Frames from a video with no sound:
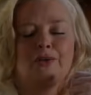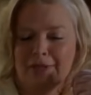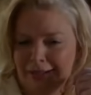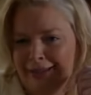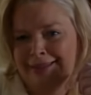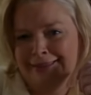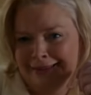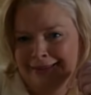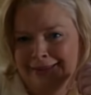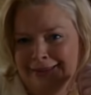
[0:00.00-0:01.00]
Really?
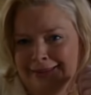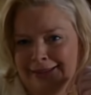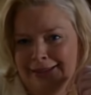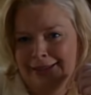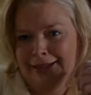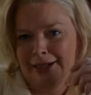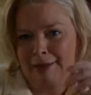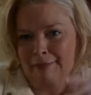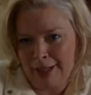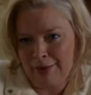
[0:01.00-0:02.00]

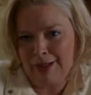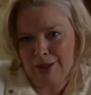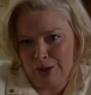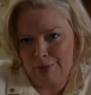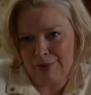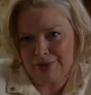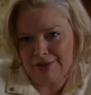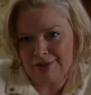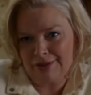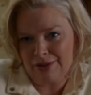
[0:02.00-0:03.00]
Mary
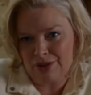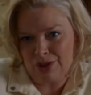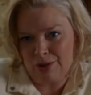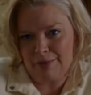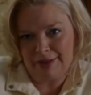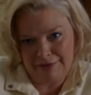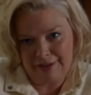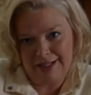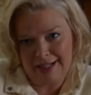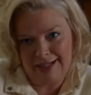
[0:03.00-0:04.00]
Cooper's gonna show me a
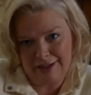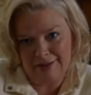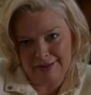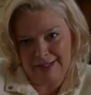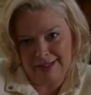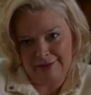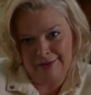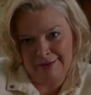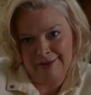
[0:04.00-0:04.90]
fun night on the town.